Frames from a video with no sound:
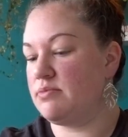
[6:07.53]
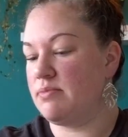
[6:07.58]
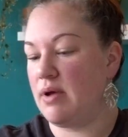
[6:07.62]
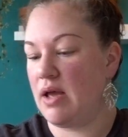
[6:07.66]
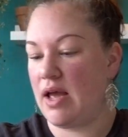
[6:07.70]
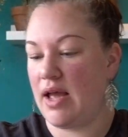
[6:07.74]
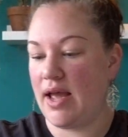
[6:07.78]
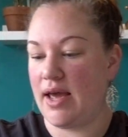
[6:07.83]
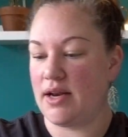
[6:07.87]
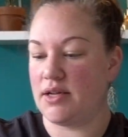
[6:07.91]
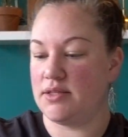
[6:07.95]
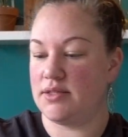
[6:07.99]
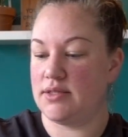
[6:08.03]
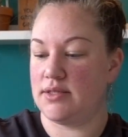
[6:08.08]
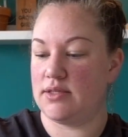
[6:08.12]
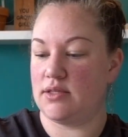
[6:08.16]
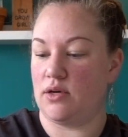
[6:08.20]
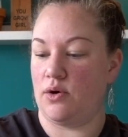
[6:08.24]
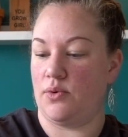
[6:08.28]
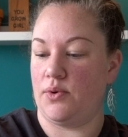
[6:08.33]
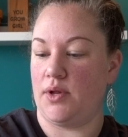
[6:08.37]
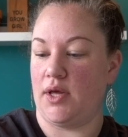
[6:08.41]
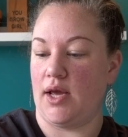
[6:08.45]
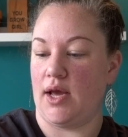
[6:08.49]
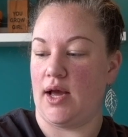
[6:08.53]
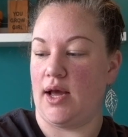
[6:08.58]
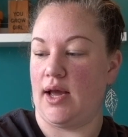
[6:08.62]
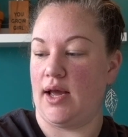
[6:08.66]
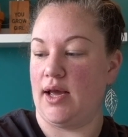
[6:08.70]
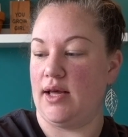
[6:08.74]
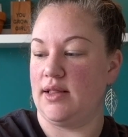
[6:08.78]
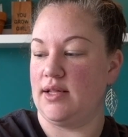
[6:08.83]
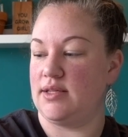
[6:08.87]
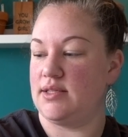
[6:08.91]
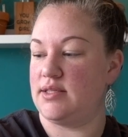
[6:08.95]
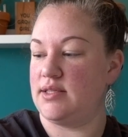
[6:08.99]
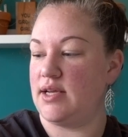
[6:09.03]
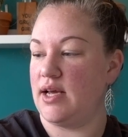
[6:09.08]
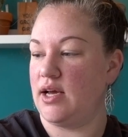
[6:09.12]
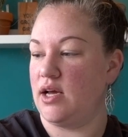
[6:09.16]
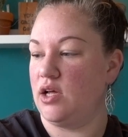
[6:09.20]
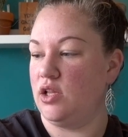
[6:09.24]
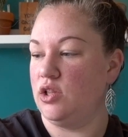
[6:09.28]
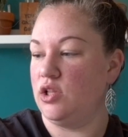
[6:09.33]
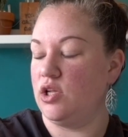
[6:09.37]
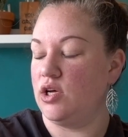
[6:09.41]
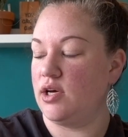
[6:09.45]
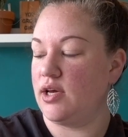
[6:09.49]
my Edinsoni. Let's take
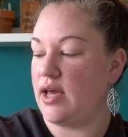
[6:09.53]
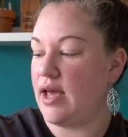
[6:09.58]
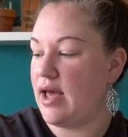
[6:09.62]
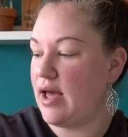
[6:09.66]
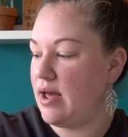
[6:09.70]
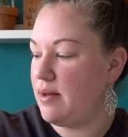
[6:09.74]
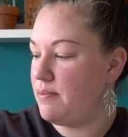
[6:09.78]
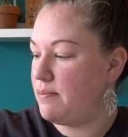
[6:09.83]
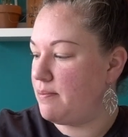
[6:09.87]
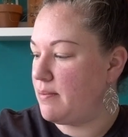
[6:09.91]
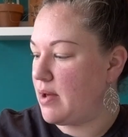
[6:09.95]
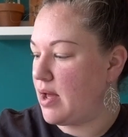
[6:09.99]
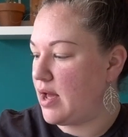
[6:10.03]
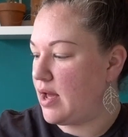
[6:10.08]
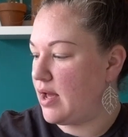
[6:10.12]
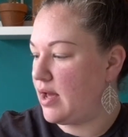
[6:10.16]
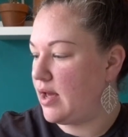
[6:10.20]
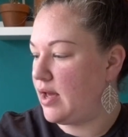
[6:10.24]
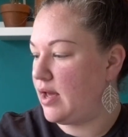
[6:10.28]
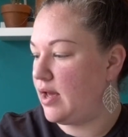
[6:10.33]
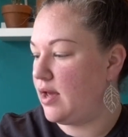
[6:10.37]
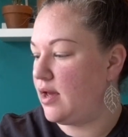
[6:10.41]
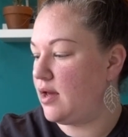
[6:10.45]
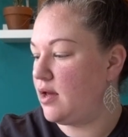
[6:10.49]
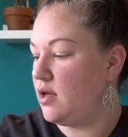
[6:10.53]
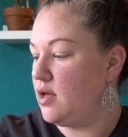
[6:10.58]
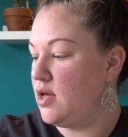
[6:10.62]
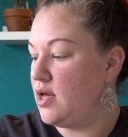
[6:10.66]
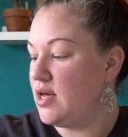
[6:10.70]
a look at my